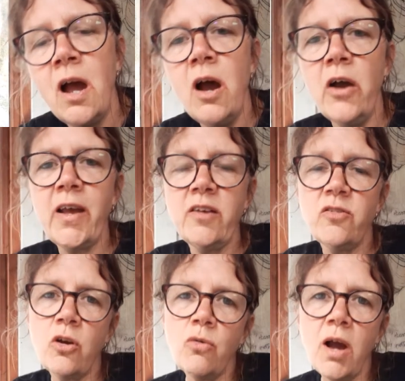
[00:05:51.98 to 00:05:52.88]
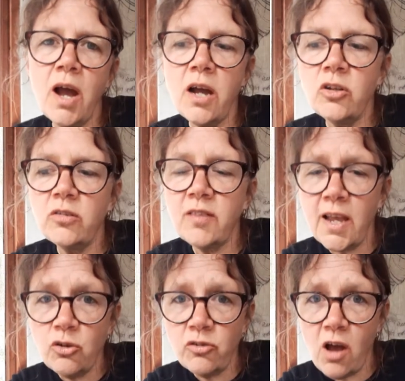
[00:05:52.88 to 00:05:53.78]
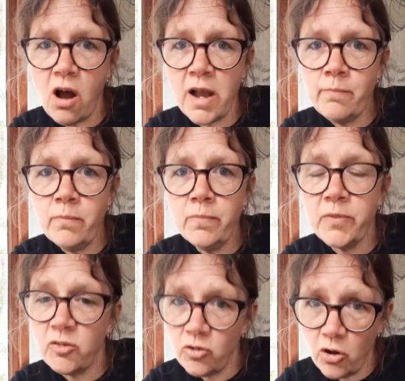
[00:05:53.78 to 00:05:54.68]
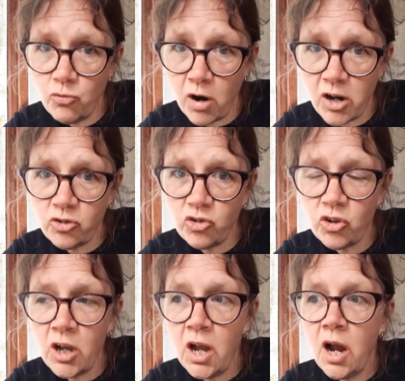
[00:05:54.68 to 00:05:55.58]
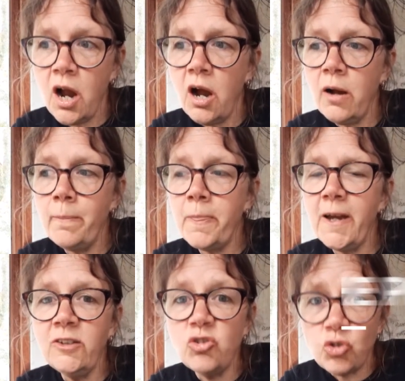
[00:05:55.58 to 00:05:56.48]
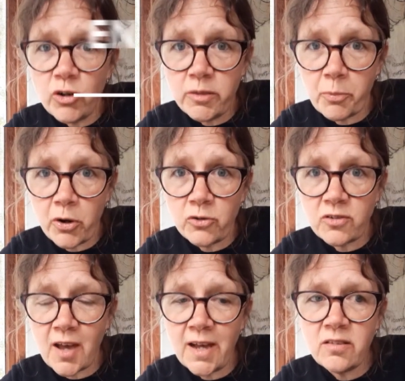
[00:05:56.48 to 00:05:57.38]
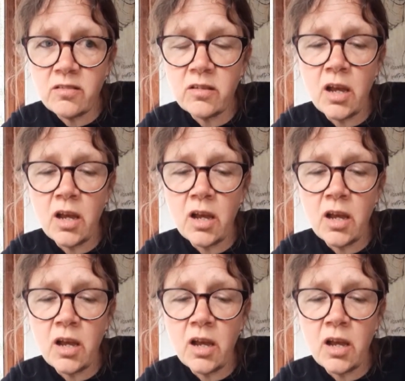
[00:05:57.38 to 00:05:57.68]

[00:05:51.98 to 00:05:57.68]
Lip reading: Okay, so take your time, there's no rush, enjoy the process.